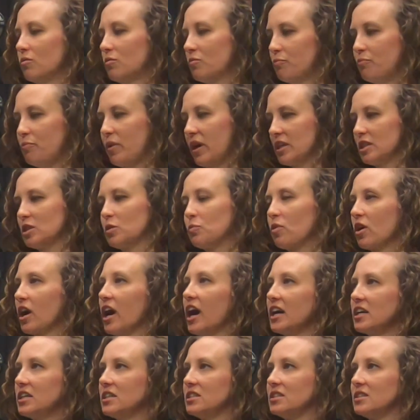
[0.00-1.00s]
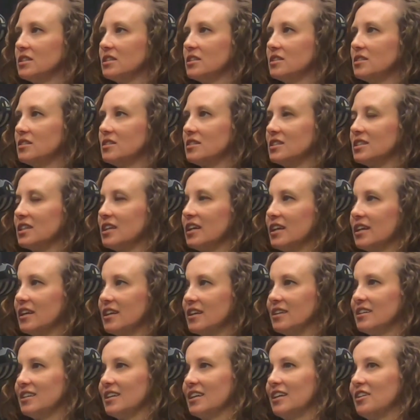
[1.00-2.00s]
best practices,
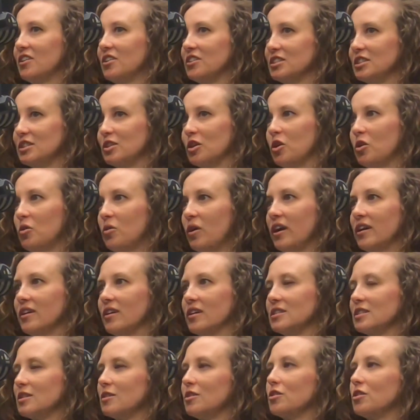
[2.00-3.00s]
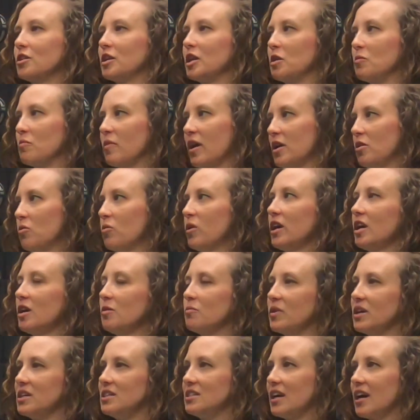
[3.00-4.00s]
and also, I guess, learning my way.
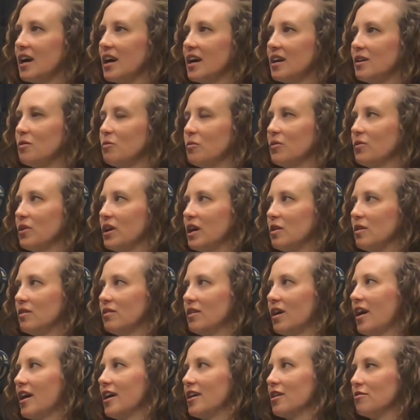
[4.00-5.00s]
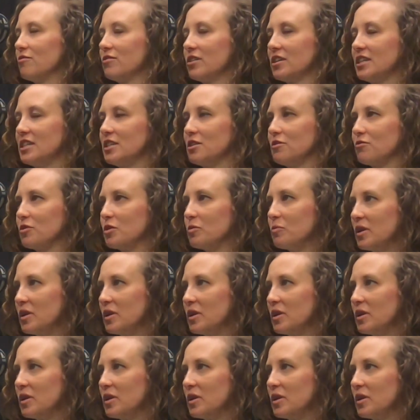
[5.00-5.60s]
My dad and I are very different